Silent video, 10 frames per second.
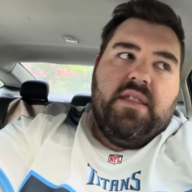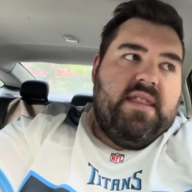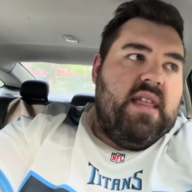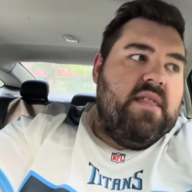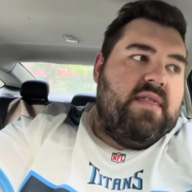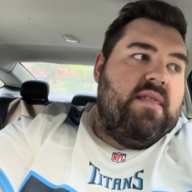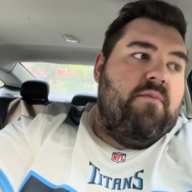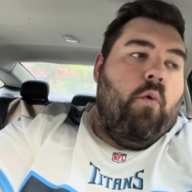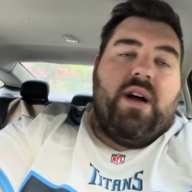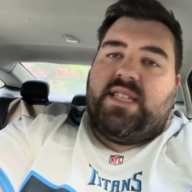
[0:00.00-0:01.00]
Did,
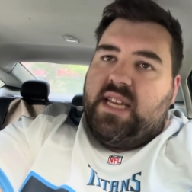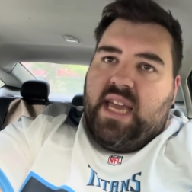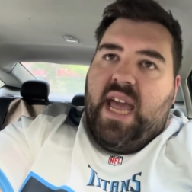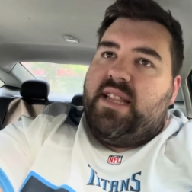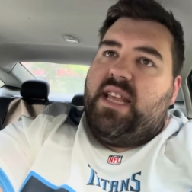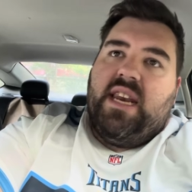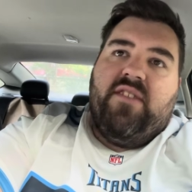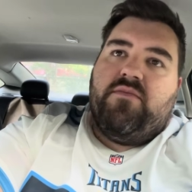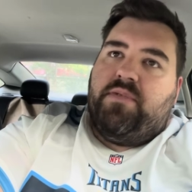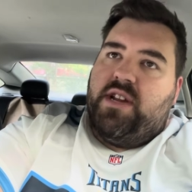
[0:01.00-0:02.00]
once again, didn't
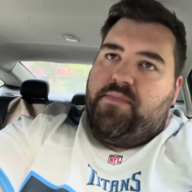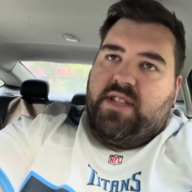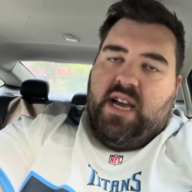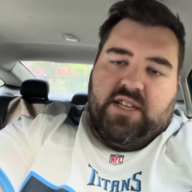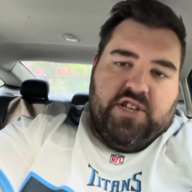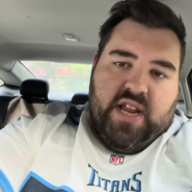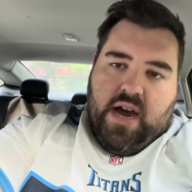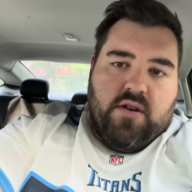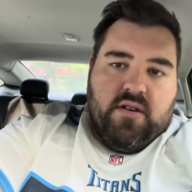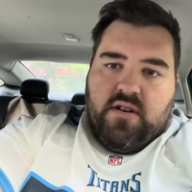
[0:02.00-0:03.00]
even put up a
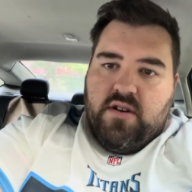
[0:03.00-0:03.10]
touchdown.